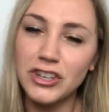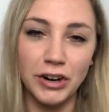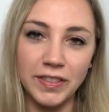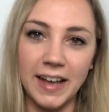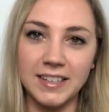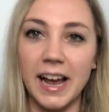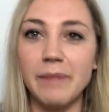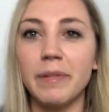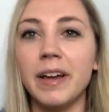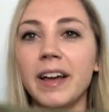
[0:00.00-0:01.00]
during that
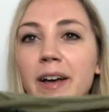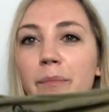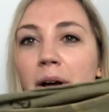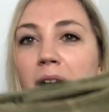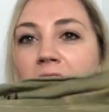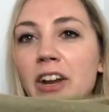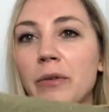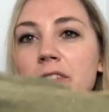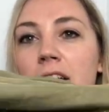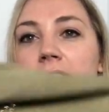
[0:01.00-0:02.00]
time. But you know,
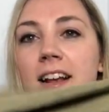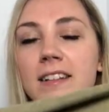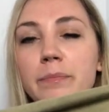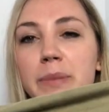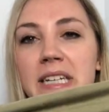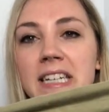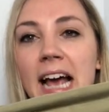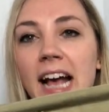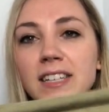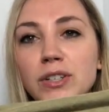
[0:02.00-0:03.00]
we've got like a
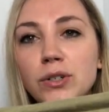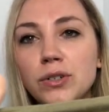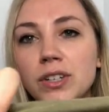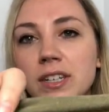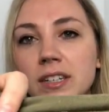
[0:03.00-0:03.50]
bedazzled